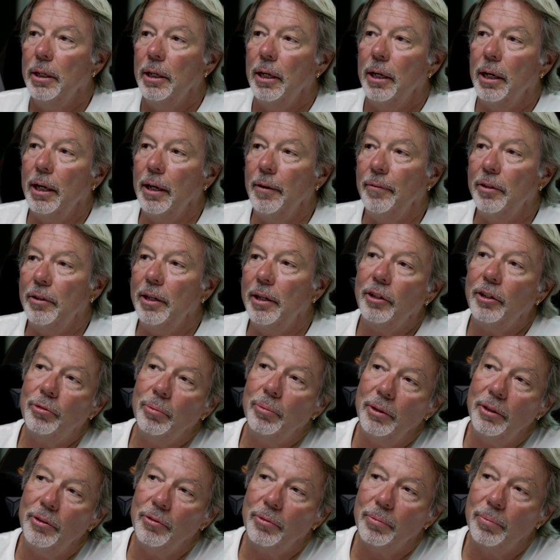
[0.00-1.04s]
The next
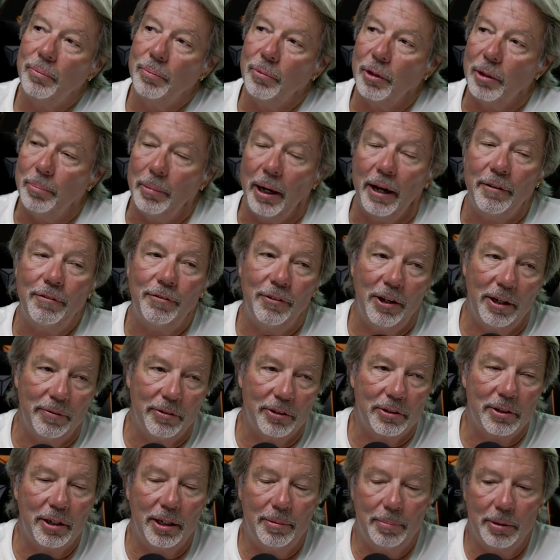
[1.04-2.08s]
one is one of my
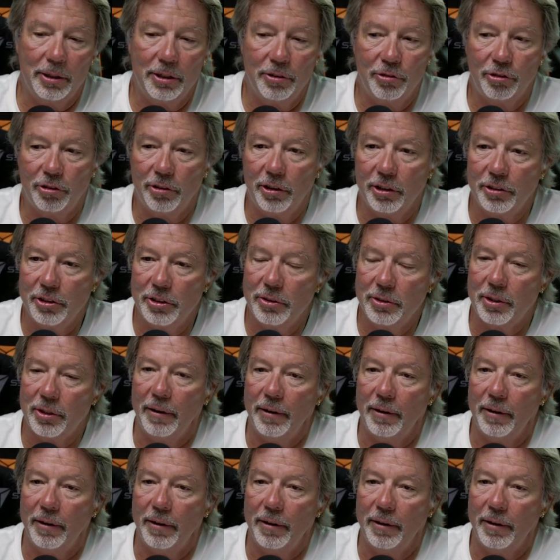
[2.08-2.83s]
favorite type of constructions.